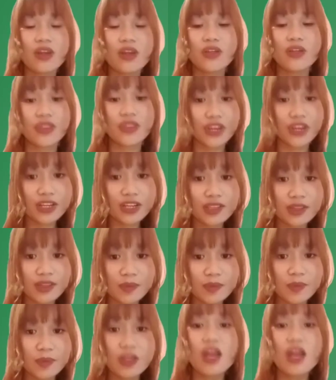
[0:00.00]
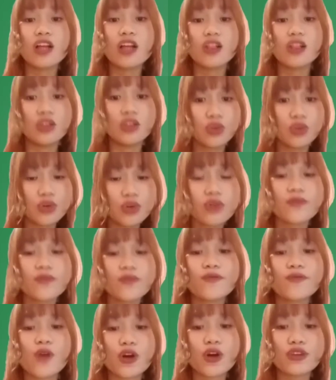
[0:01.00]
Third, look
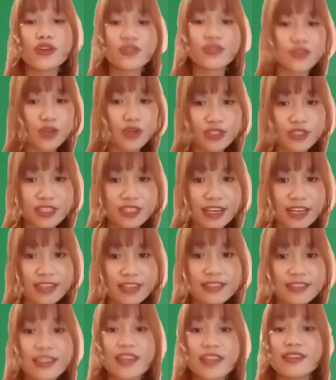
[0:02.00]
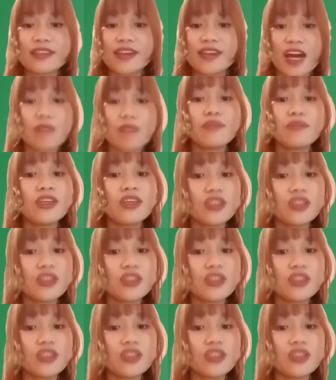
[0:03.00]
for resources that can be